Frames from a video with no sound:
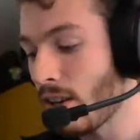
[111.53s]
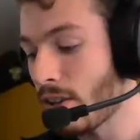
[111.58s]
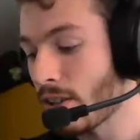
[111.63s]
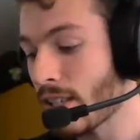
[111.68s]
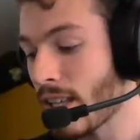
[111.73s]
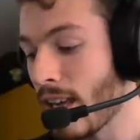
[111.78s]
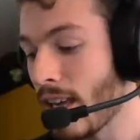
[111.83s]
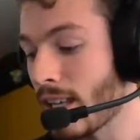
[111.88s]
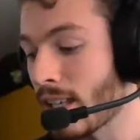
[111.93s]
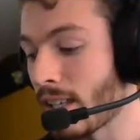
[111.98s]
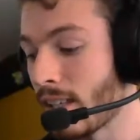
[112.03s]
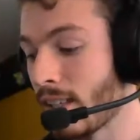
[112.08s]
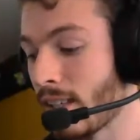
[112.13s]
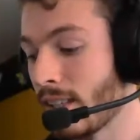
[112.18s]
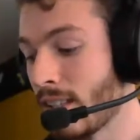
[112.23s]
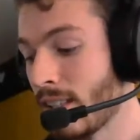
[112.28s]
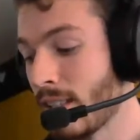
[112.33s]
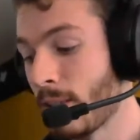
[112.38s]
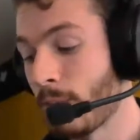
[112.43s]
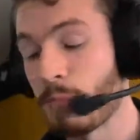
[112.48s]
Okay,
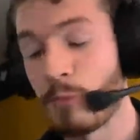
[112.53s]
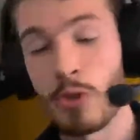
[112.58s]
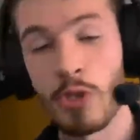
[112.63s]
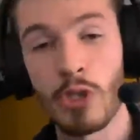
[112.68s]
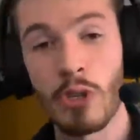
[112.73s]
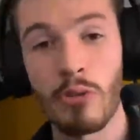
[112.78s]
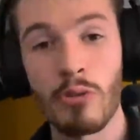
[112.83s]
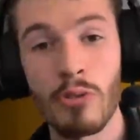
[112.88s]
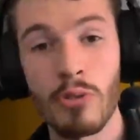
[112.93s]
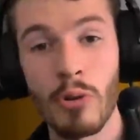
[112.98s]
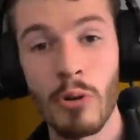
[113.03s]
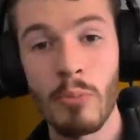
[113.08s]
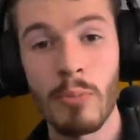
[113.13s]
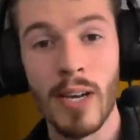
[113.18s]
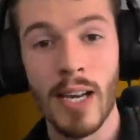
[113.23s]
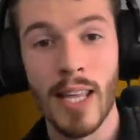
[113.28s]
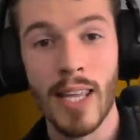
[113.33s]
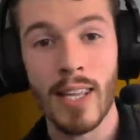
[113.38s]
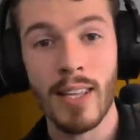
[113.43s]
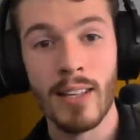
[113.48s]
so
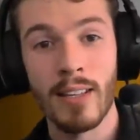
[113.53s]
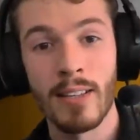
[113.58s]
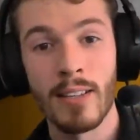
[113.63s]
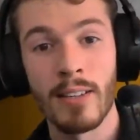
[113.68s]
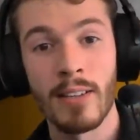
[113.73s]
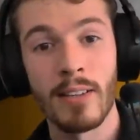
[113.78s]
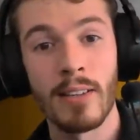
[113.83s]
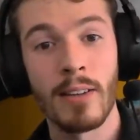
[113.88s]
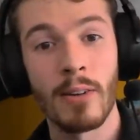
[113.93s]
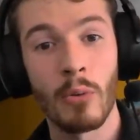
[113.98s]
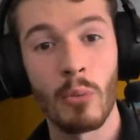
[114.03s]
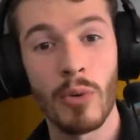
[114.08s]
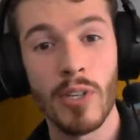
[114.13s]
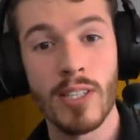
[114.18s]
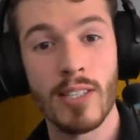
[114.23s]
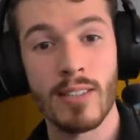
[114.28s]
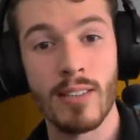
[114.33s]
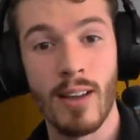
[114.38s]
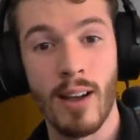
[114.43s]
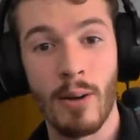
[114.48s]
normally we
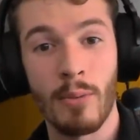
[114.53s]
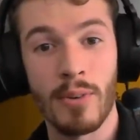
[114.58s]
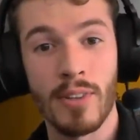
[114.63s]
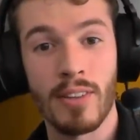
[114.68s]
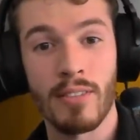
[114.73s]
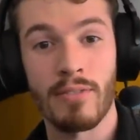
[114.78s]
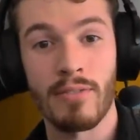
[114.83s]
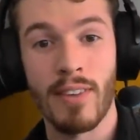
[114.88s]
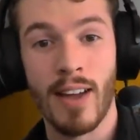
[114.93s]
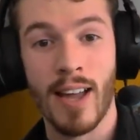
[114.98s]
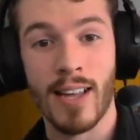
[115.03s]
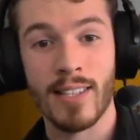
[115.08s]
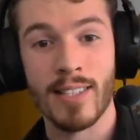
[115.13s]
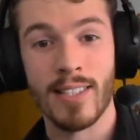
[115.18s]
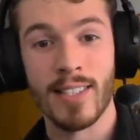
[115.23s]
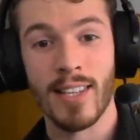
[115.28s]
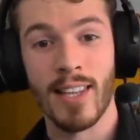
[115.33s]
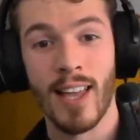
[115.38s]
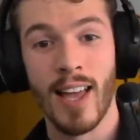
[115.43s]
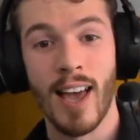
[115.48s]
start with a
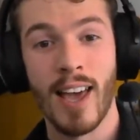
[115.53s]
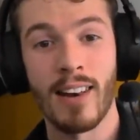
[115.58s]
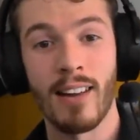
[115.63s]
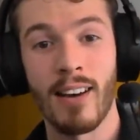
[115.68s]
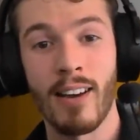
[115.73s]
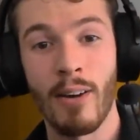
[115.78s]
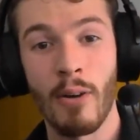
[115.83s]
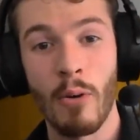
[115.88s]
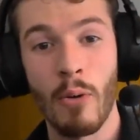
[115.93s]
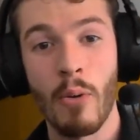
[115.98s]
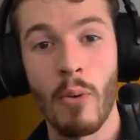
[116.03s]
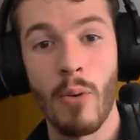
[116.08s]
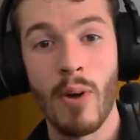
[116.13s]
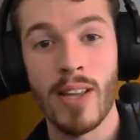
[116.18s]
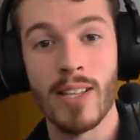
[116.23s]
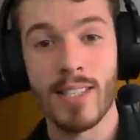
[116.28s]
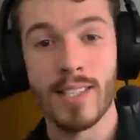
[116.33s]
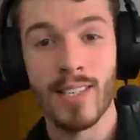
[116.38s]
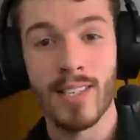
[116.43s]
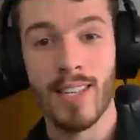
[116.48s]
fact, and I
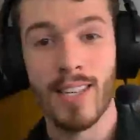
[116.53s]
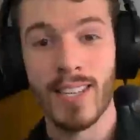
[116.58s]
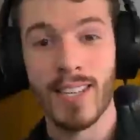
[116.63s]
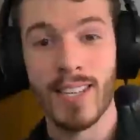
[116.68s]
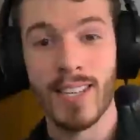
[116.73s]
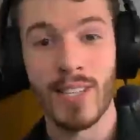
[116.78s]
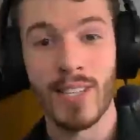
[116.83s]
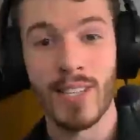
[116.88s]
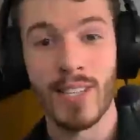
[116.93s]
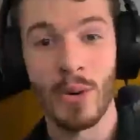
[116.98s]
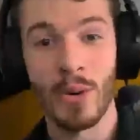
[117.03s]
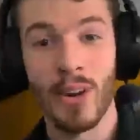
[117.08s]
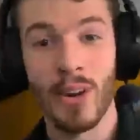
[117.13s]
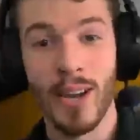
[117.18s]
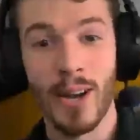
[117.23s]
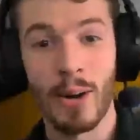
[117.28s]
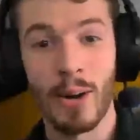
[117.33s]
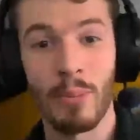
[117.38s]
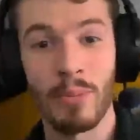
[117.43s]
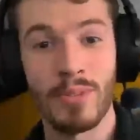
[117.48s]
always need your
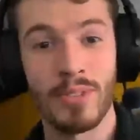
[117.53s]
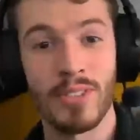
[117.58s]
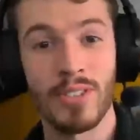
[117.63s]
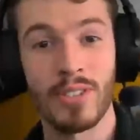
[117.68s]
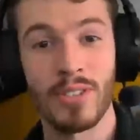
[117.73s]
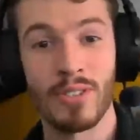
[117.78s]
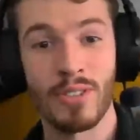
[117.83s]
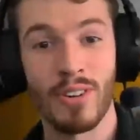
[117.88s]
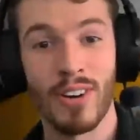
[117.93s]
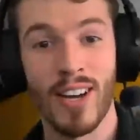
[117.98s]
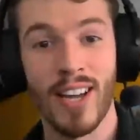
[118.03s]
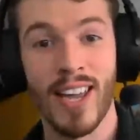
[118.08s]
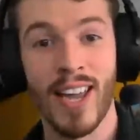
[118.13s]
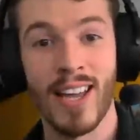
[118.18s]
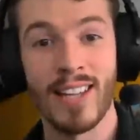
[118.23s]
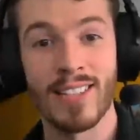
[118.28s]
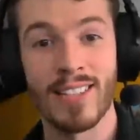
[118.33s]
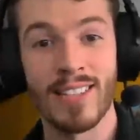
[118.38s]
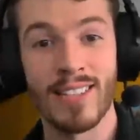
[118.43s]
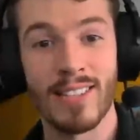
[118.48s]
help to try
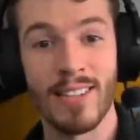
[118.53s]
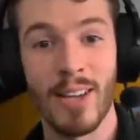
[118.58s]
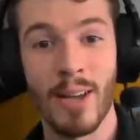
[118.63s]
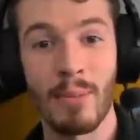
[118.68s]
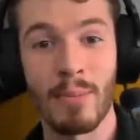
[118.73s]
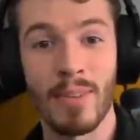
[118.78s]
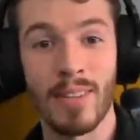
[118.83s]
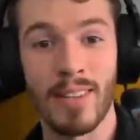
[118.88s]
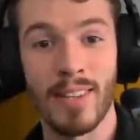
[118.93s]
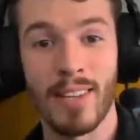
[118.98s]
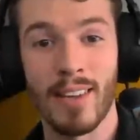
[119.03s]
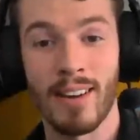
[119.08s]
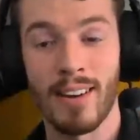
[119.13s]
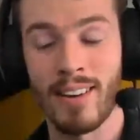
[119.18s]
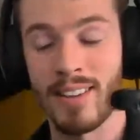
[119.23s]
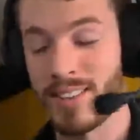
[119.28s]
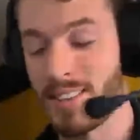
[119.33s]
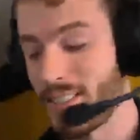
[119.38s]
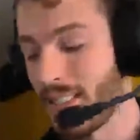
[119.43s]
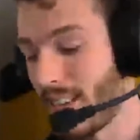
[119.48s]
and determine the
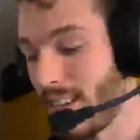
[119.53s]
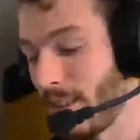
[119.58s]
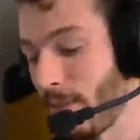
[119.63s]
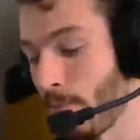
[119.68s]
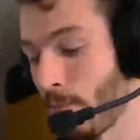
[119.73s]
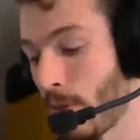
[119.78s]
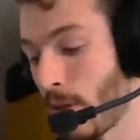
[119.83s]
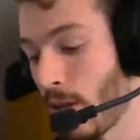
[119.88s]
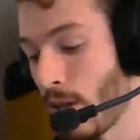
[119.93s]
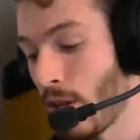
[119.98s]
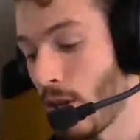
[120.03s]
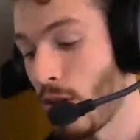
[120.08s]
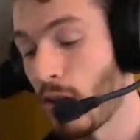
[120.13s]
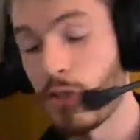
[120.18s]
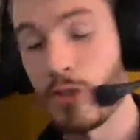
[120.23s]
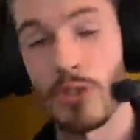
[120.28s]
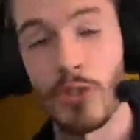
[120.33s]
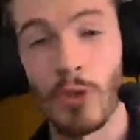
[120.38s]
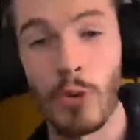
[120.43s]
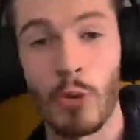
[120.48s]
answer.
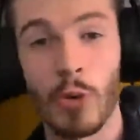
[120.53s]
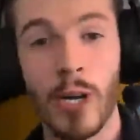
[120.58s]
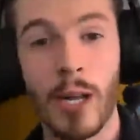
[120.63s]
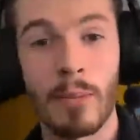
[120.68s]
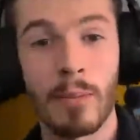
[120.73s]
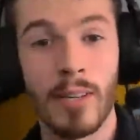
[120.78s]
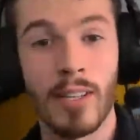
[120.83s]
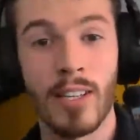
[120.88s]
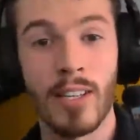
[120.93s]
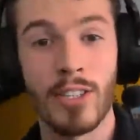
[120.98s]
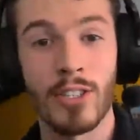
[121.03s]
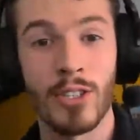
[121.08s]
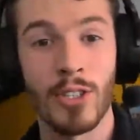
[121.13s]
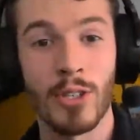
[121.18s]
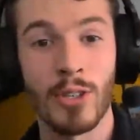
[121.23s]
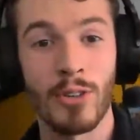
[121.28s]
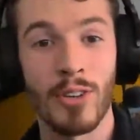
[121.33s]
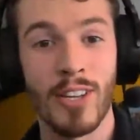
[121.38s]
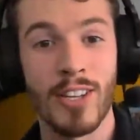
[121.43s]
So what I'm going to do